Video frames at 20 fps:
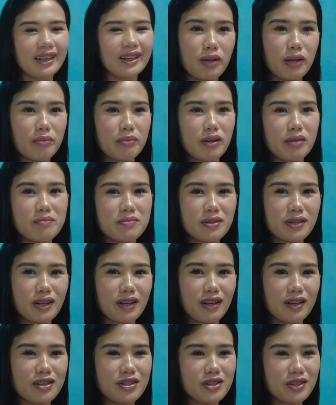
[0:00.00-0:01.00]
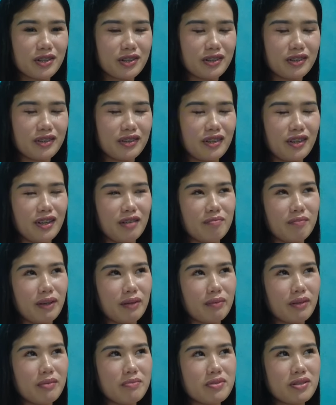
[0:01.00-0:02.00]
My mom's reaction
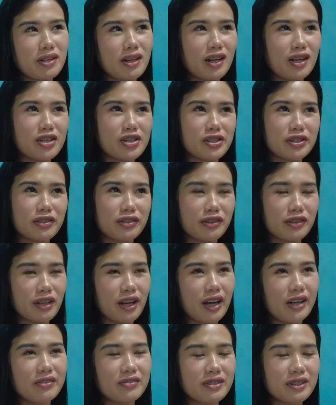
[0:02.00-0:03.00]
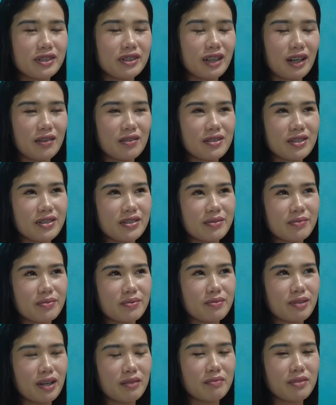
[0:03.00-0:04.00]
on 100,000
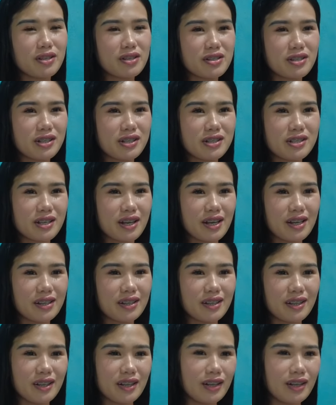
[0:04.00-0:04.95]
subscribers, she said,